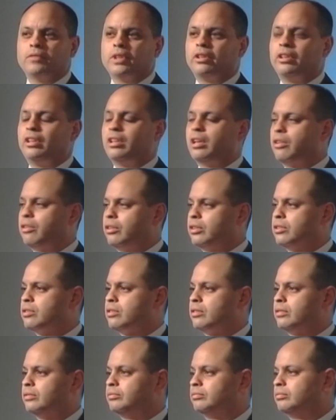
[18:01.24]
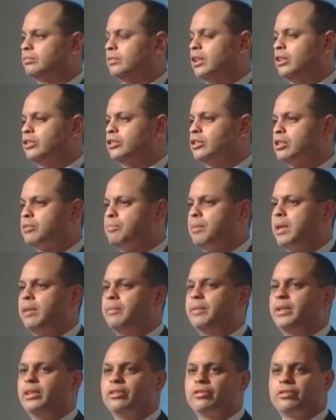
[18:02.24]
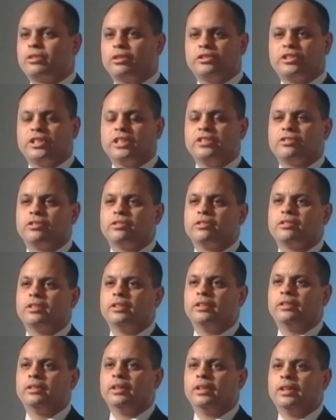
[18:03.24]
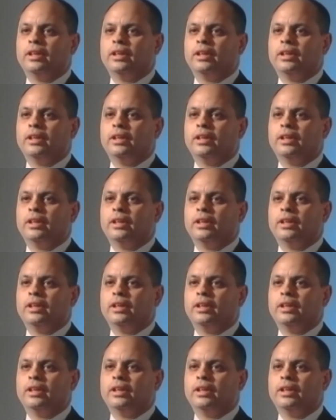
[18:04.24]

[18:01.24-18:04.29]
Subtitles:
The others are just spamming the search engines and